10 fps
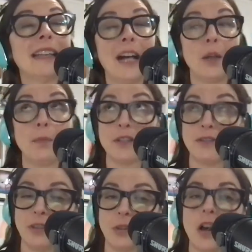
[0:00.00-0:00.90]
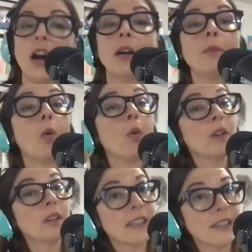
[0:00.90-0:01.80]
helping you feel calm
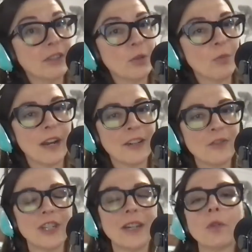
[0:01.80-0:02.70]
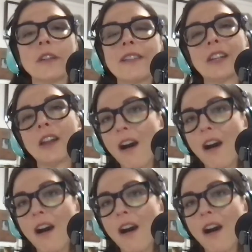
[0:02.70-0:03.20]
or giving you more energy or even